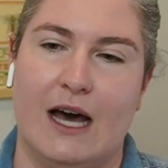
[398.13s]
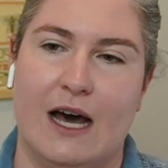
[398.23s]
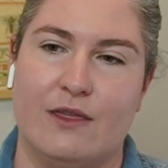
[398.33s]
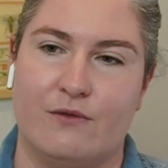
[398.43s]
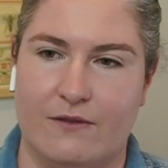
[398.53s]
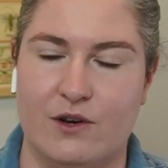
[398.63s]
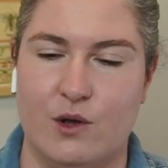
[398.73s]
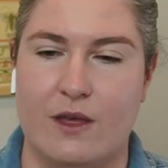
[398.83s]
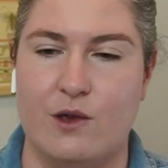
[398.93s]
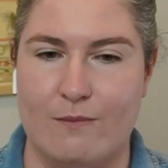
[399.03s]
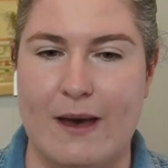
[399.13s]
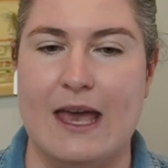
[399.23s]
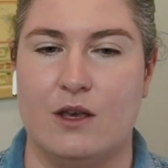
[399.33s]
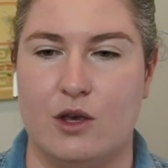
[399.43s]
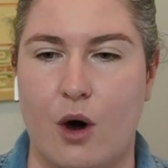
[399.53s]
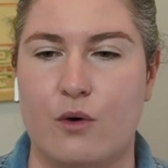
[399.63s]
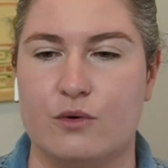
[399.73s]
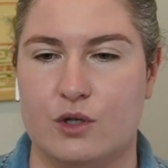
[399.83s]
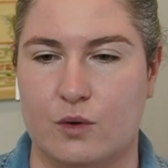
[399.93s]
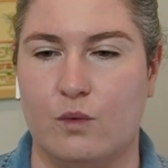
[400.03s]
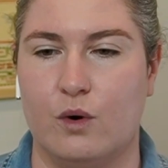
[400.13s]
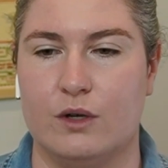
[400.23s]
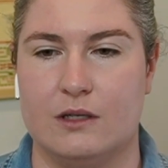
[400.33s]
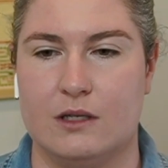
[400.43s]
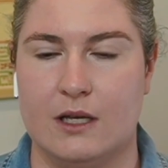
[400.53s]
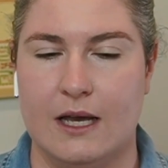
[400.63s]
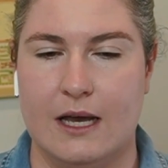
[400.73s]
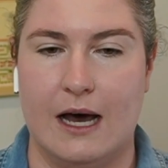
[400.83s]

the revenue that you make goes towards